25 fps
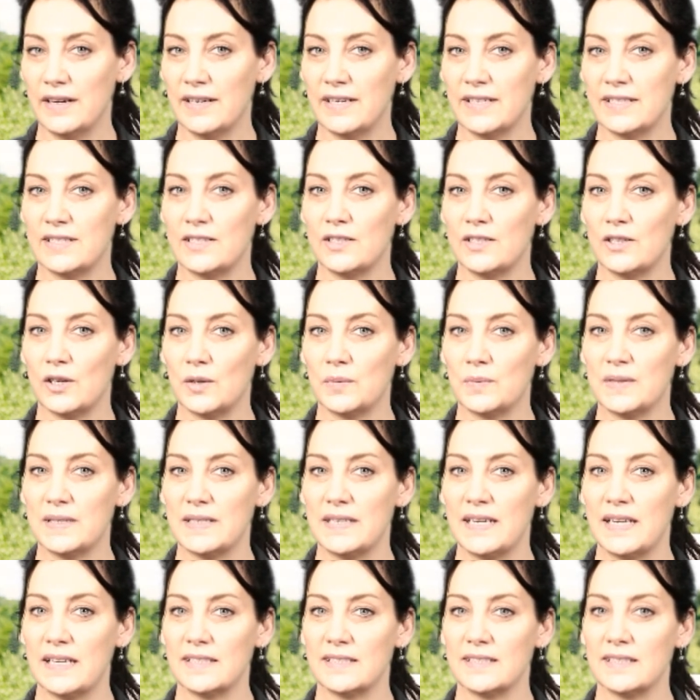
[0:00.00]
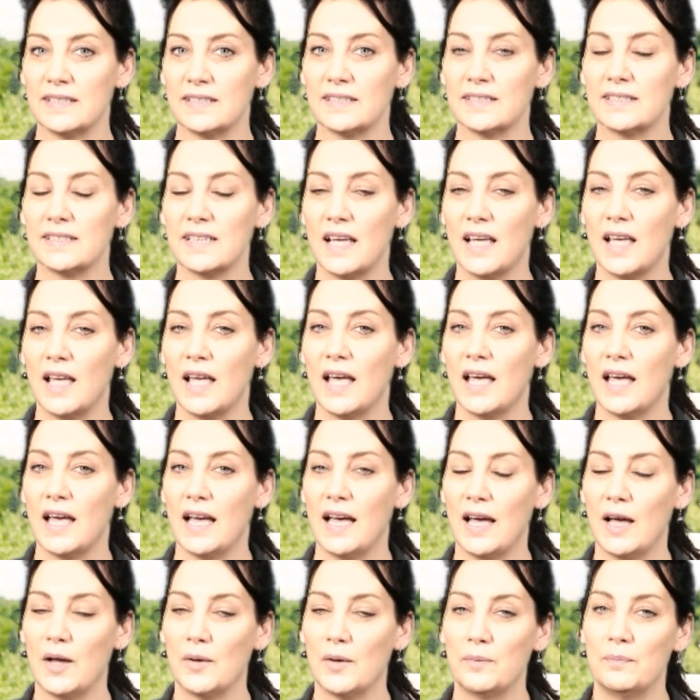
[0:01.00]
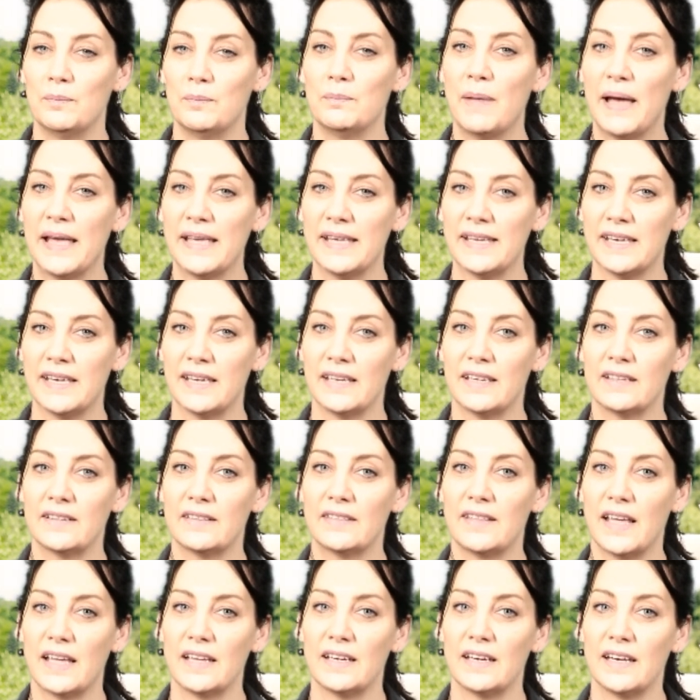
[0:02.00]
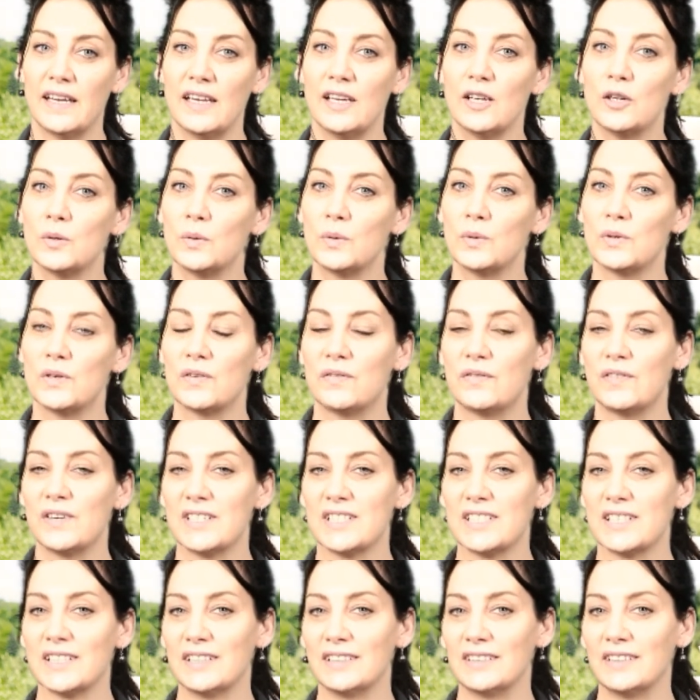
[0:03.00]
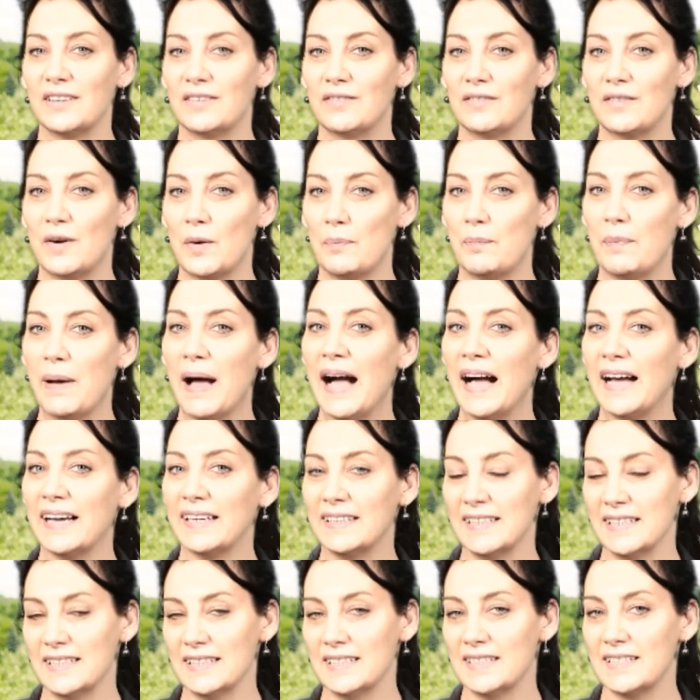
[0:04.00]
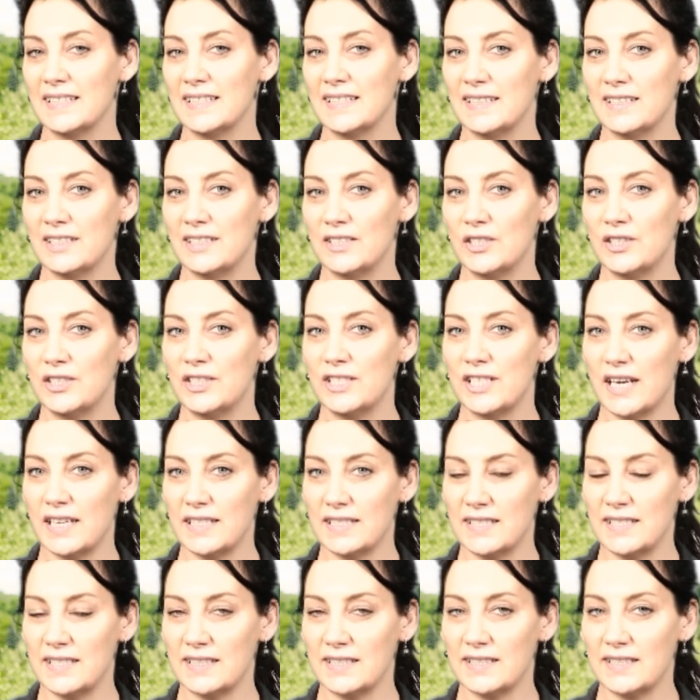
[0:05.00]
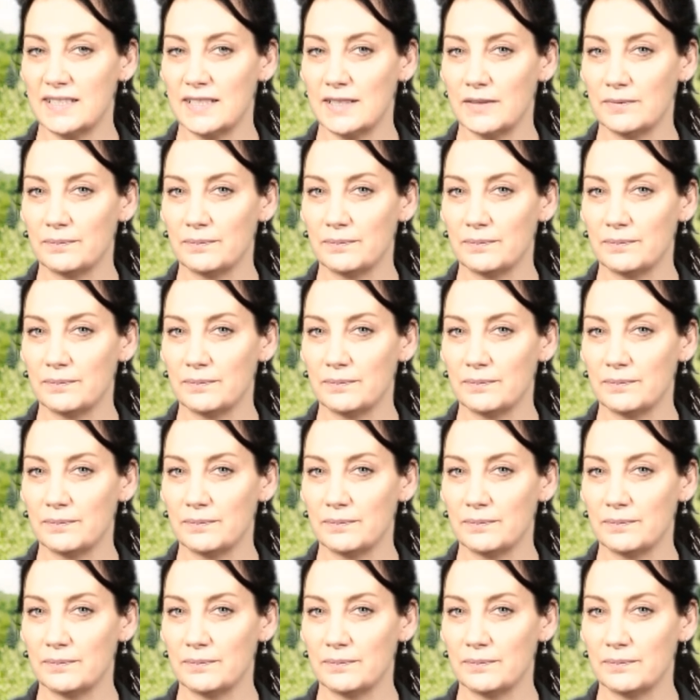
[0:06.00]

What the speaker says: circumstances, making that equal division repugnant to justice.